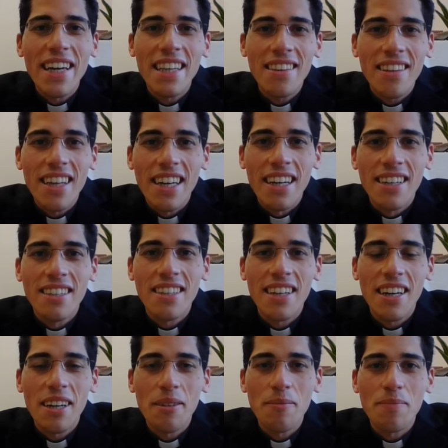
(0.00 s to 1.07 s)
in there.
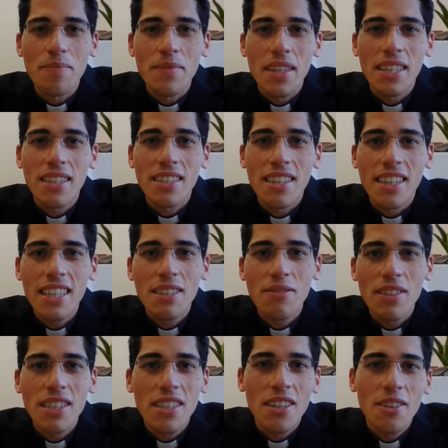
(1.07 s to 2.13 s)
So this
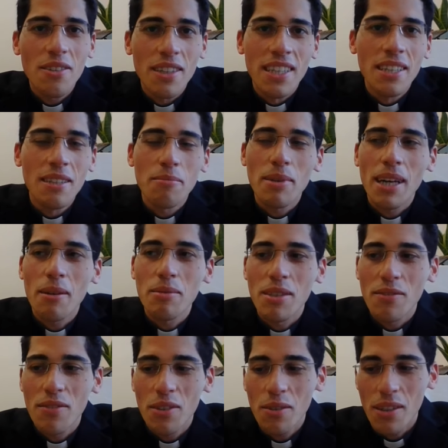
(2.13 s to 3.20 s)
video and perhaps
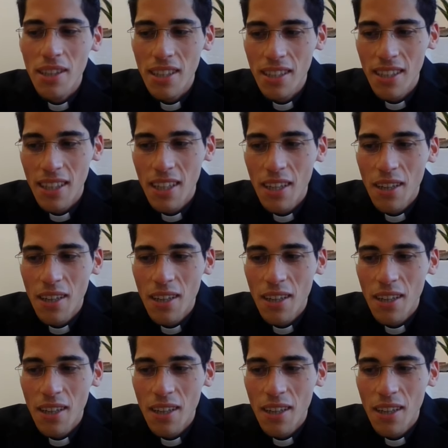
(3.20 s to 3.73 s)
a few other